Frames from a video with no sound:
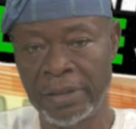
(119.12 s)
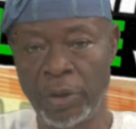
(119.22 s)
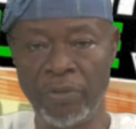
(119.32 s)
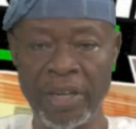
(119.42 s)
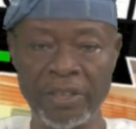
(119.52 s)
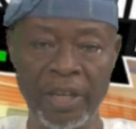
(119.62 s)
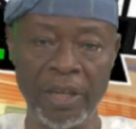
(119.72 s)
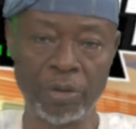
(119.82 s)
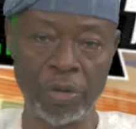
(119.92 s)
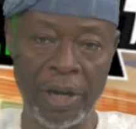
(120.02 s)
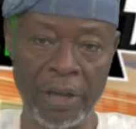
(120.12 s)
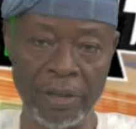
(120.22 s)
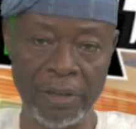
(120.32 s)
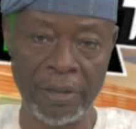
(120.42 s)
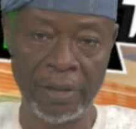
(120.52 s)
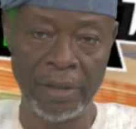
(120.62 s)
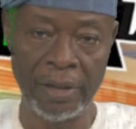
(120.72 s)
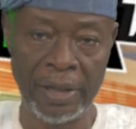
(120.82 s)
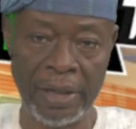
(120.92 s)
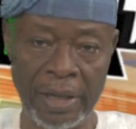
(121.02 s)
university lecturer,
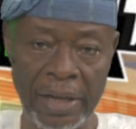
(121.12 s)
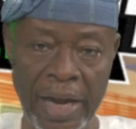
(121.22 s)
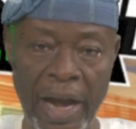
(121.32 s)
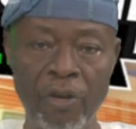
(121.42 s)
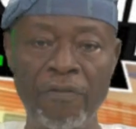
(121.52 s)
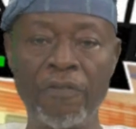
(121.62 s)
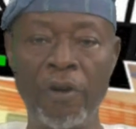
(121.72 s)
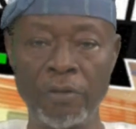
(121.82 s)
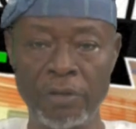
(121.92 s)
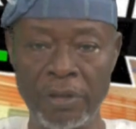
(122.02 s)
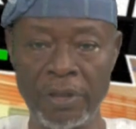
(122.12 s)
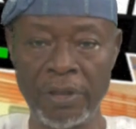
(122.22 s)
and of course,